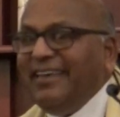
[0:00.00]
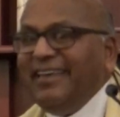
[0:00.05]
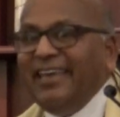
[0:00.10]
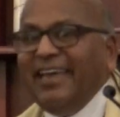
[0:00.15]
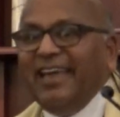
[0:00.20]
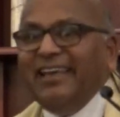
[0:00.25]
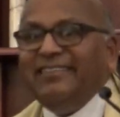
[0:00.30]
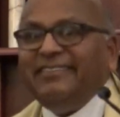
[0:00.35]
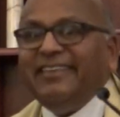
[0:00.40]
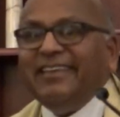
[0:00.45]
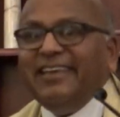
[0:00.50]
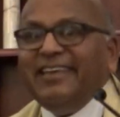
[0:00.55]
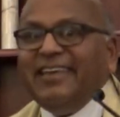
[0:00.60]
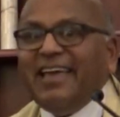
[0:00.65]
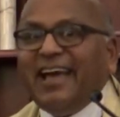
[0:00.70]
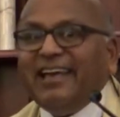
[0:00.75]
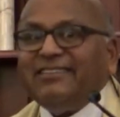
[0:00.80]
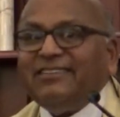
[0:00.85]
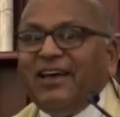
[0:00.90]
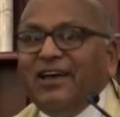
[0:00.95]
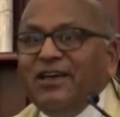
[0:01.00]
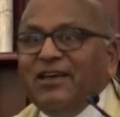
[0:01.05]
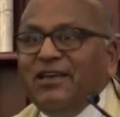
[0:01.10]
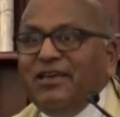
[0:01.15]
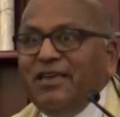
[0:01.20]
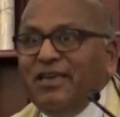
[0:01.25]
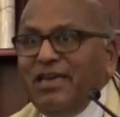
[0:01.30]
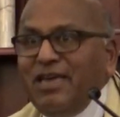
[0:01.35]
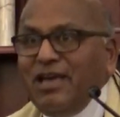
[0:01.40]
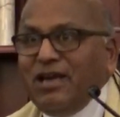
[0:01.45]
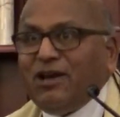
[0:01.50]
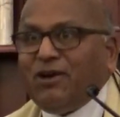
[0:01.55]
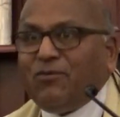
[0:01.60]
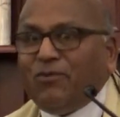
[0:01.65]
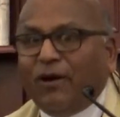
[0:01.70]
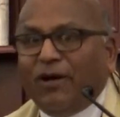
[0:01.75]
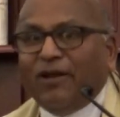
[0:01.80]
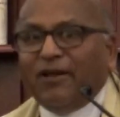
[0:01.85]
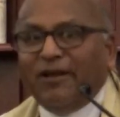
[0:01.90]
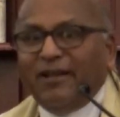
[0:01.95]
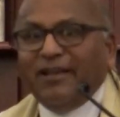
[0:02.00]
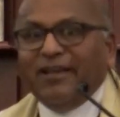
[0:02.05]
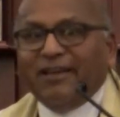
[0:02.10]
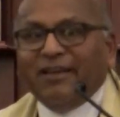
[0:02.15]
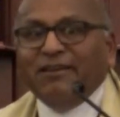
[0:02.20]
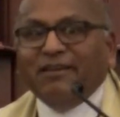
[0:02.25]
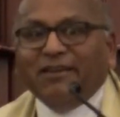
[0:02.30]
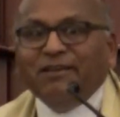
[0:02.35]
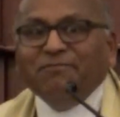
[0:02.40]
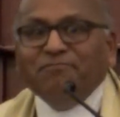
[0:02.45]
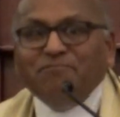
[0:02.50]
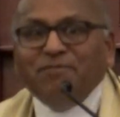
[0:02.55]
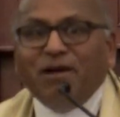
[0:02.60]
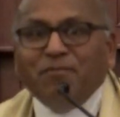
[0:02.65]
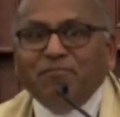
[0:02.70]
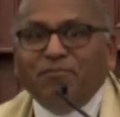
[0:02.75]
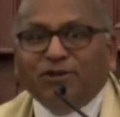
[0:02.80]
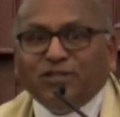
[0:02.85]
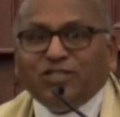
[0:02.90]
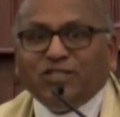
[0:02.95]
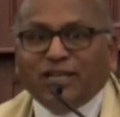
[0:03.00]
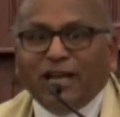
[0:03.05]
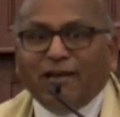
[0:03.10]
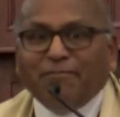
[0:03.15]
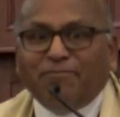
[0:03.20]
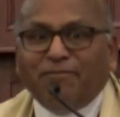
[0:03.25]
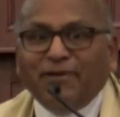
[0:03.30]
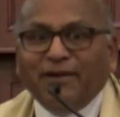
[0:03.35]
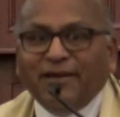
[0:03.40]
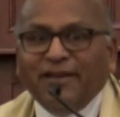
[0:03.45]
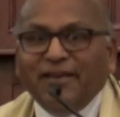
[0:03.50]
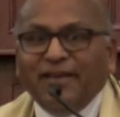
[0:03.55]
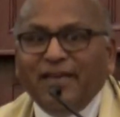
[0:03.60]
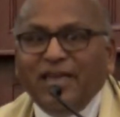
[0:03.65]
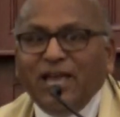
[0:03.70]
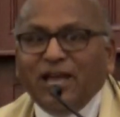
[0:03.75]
He has an equal membership,